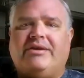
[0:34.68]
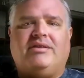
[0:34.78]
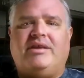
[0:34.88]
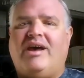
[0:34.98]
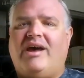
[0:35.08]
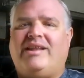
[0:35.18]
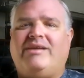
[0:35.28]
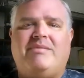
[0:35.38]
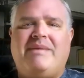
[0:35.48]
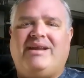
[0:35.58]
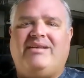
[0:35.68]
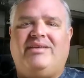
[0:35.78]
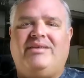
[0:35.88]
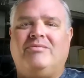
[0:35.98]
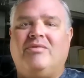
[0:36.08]
early on, like way back in
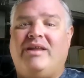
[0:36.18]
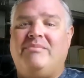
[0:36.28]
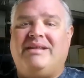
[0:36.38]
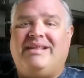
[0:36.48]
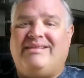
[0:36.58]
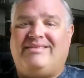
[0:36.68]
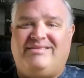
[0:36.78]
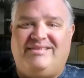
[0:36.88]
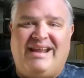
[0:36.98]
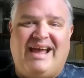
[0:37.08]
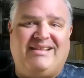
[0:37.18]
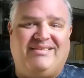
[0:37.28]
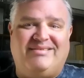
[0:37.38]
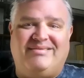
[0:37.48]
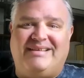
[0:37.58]
season 1, but that's not
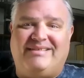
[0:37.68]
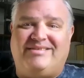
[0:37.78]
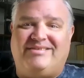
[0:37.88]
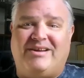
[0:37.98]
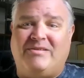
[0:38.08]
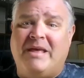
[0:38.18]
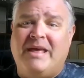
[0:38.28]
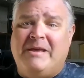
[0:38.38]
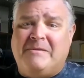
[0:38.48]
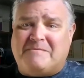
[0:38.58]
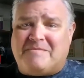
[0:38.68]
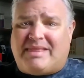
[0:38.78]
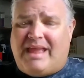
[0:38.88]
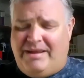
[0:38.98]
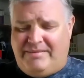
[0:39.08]
this show.
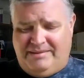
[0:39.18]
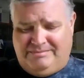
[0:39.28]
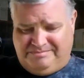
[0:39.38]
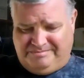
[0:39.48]
Anyway,